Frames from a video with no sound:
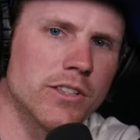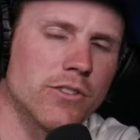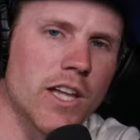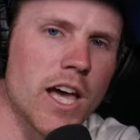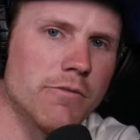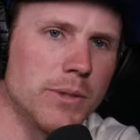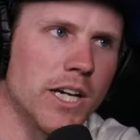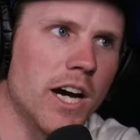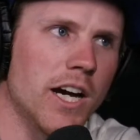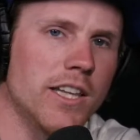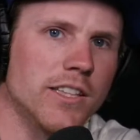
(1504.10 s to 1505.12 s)
this? The
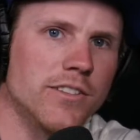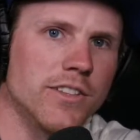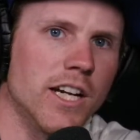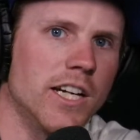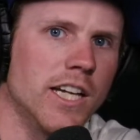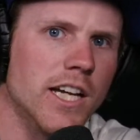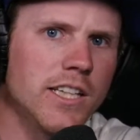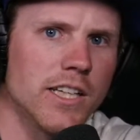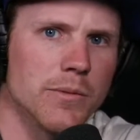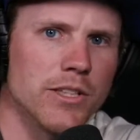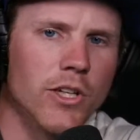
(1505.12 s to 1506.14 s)
FBI, the CIA?
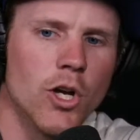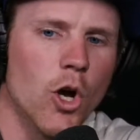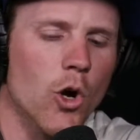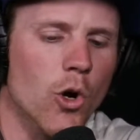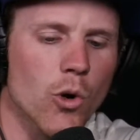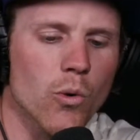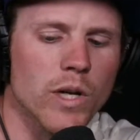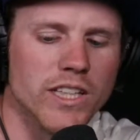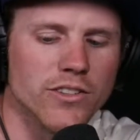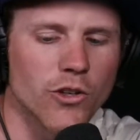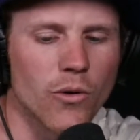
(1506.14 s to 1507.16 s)
I mean, who
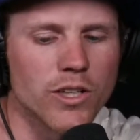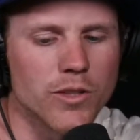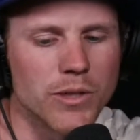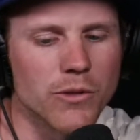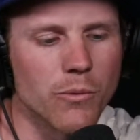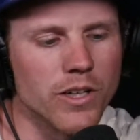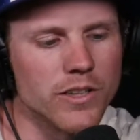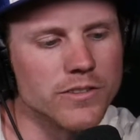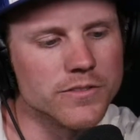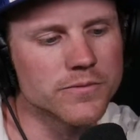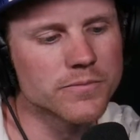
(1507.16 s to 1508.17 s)
is going to be the
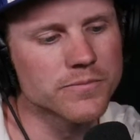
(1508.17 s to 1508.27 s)
one?